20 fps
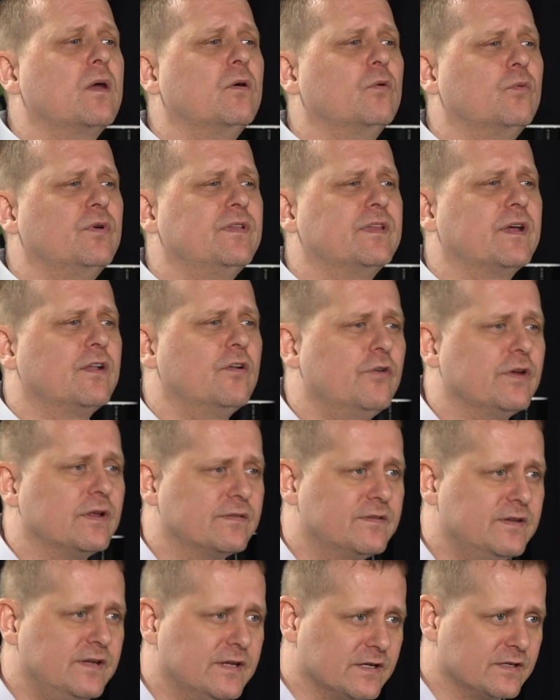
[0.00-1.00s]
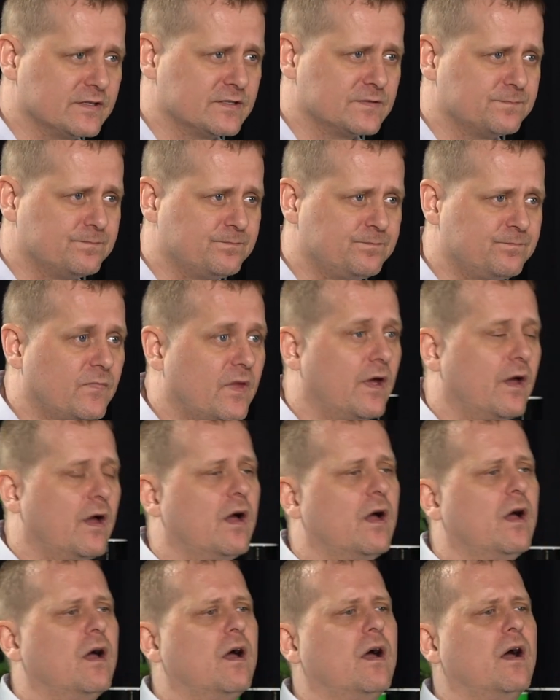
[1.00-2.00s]
With annoying things,
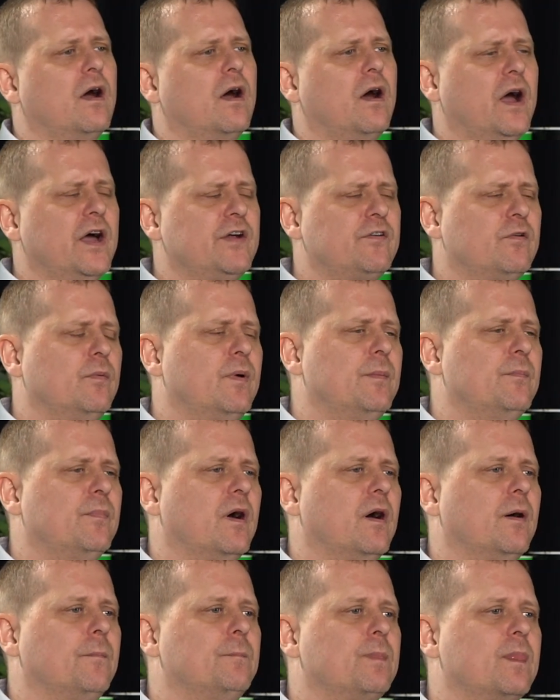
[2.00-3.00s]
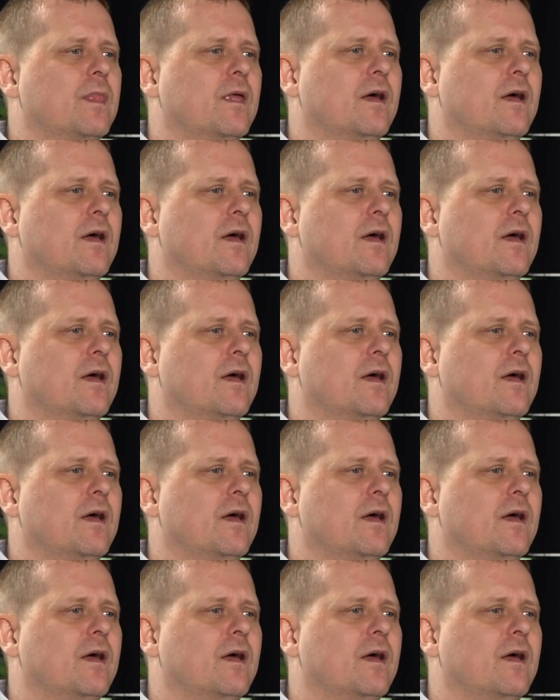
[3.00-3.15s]
I remember